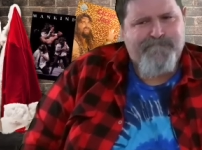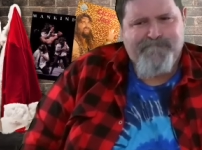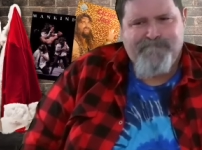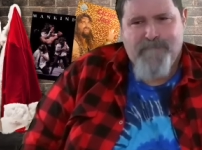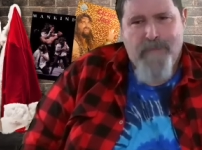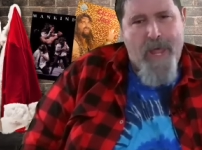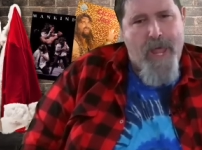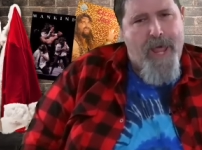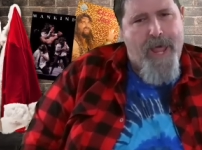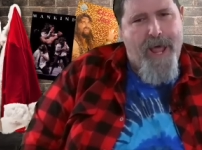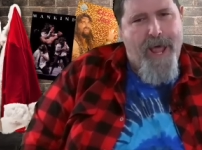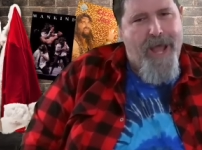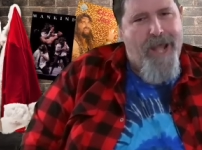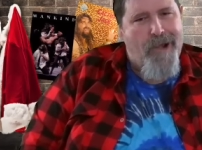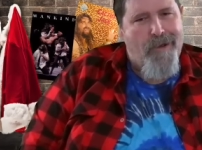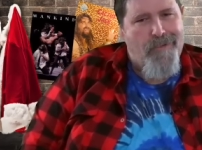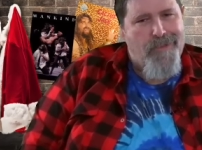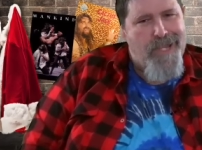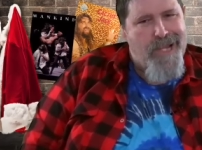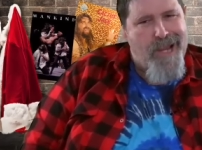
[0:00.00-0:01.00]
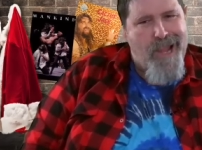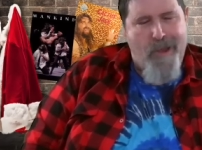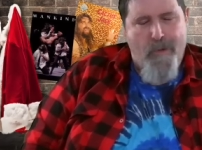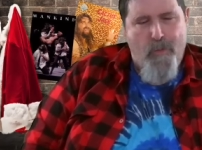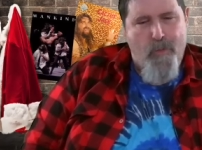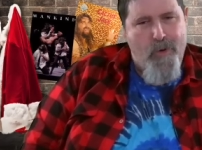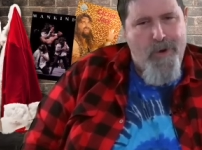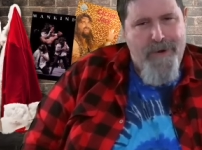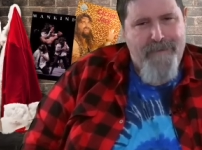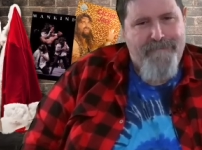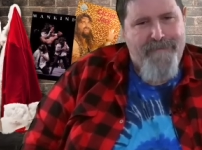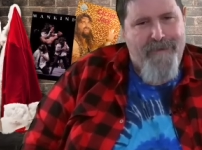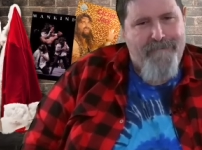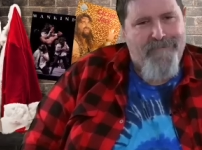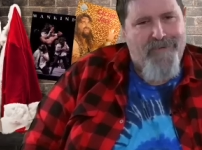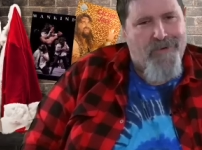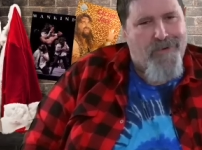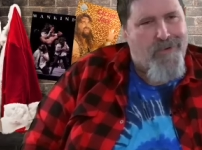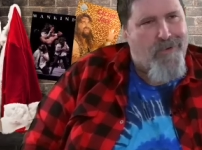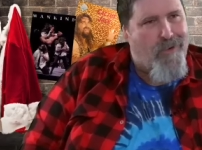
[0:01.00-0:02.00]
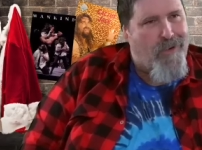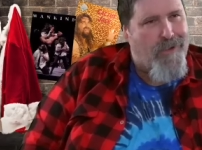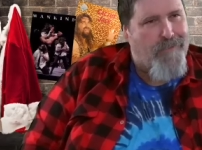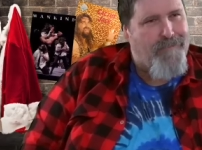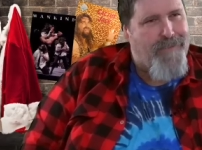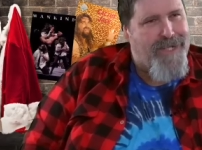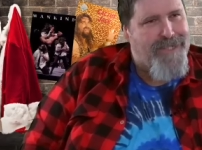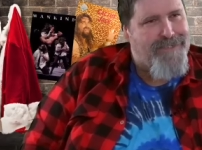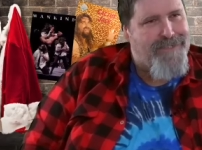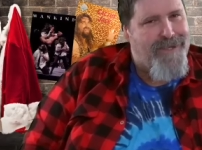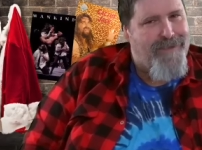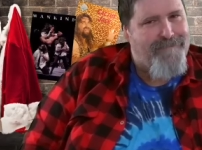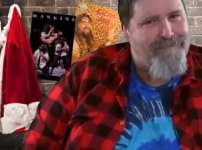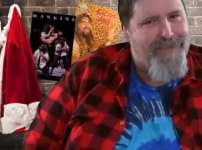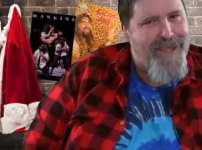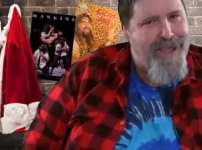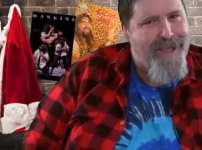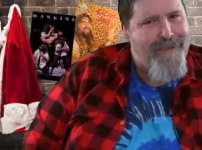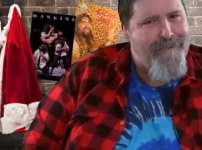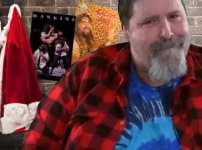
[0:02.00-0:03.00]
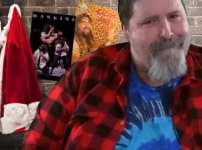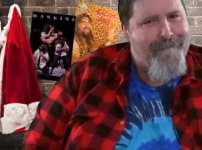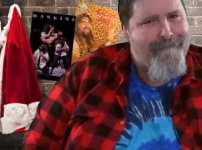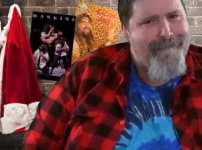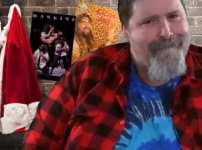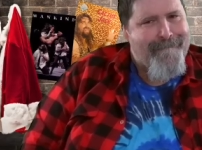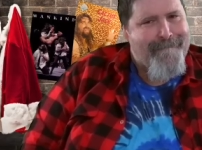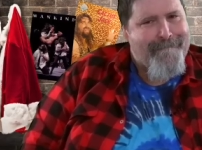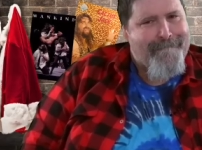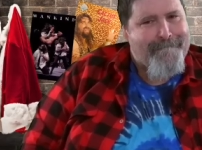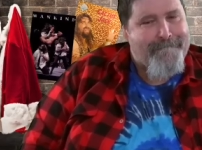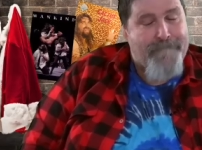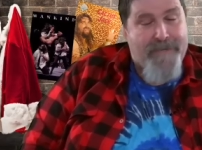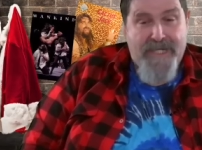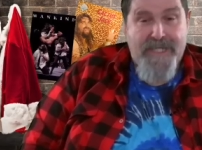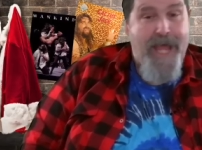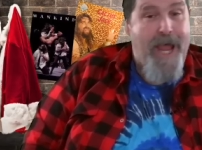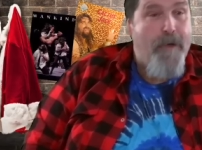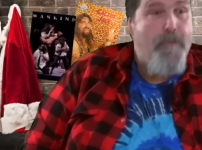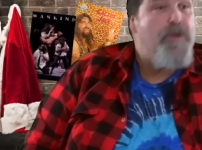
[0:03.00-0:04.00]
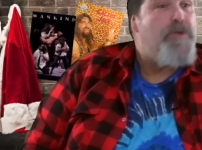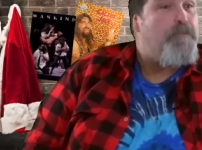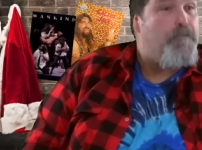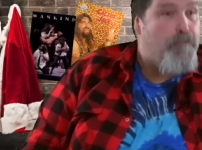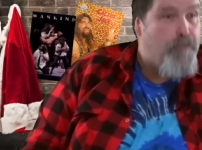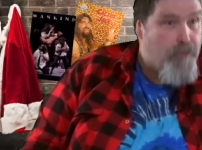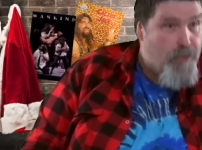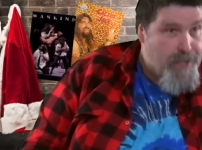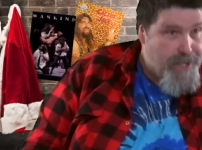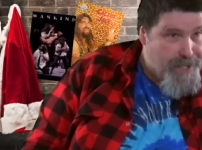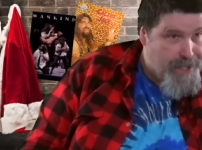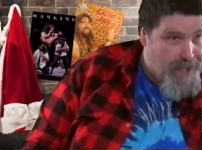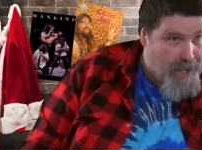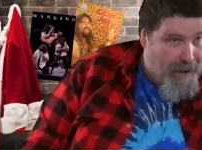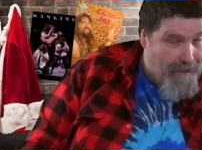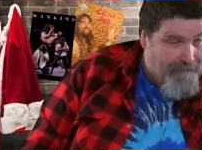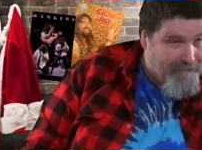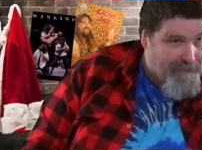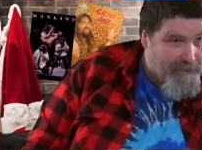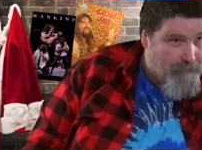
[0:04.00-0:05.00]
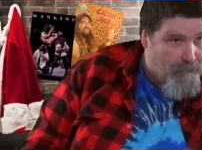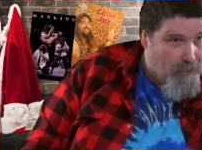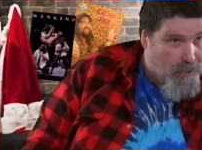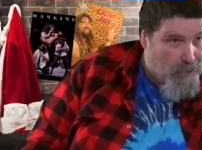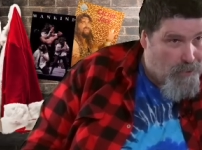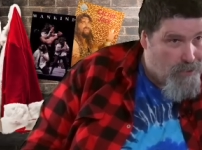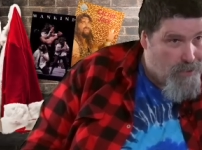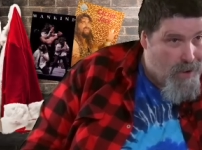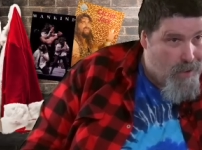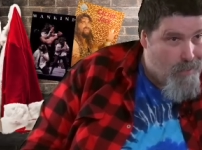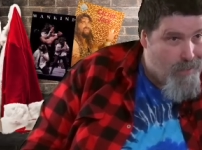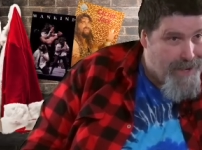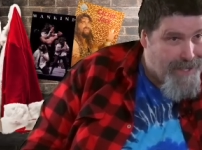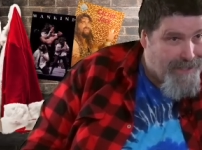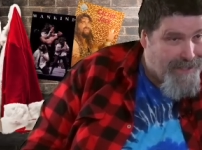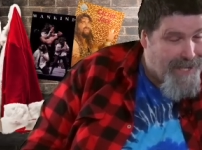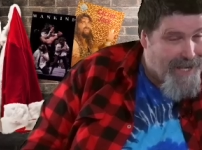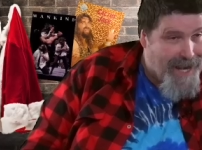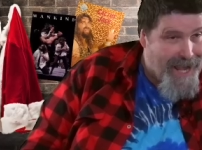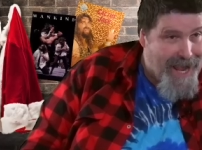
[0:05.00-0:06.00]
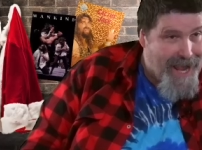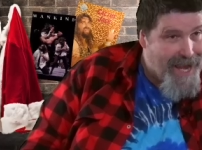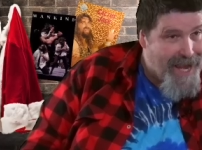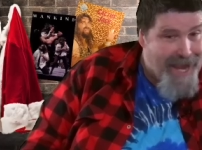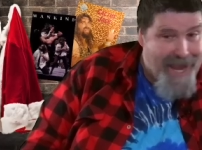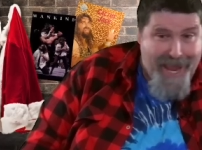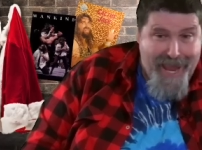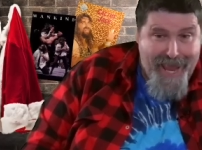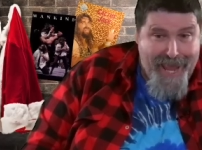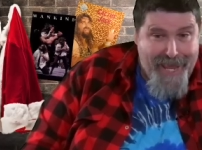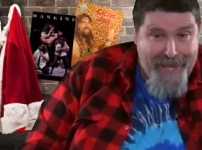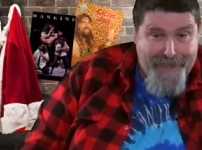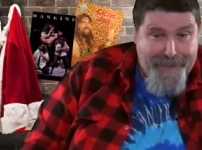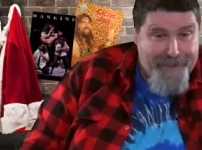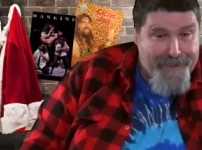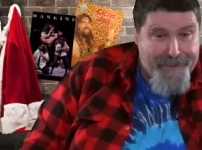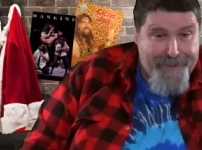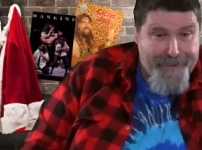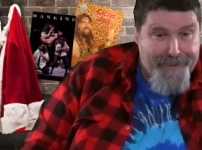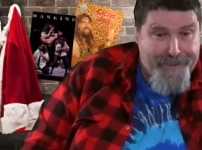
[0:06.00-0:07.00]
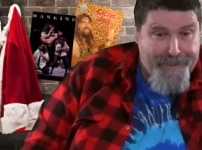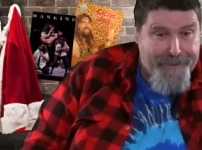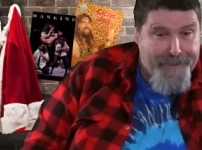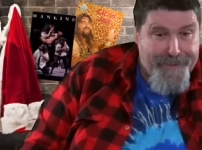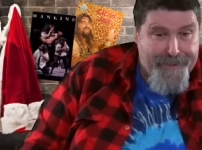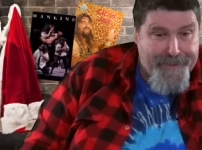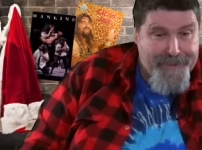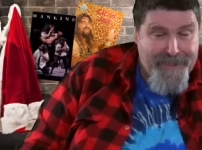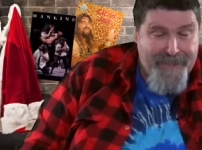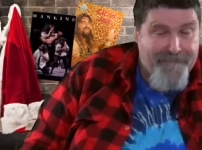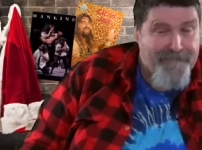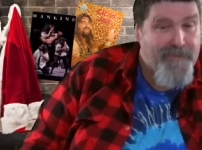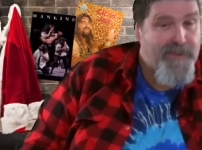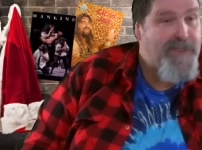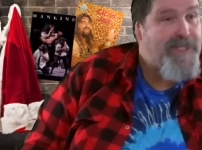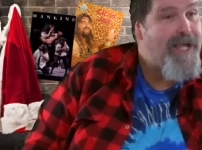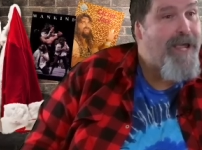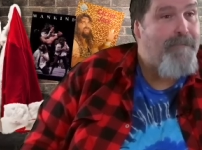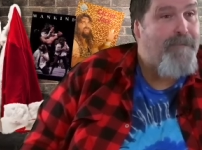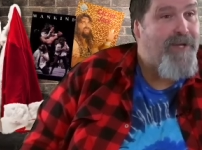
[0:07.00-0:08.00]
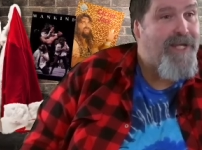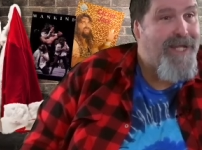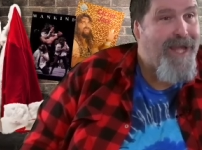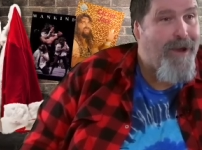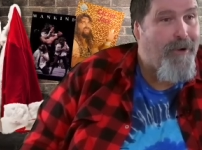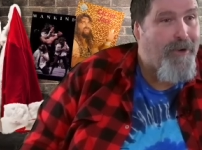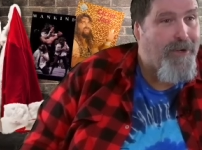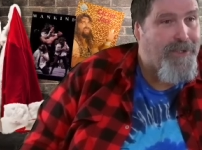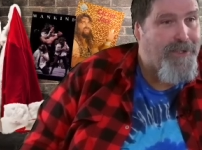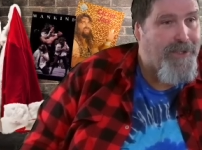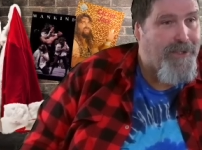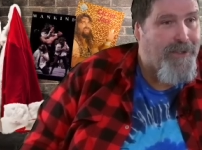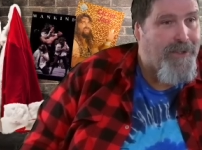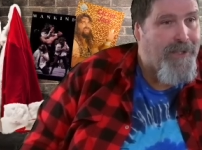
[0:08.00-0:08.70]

face? I don't time? think I would have ever called myself that because I was pretty comfortable knowing that I had a, a different type of character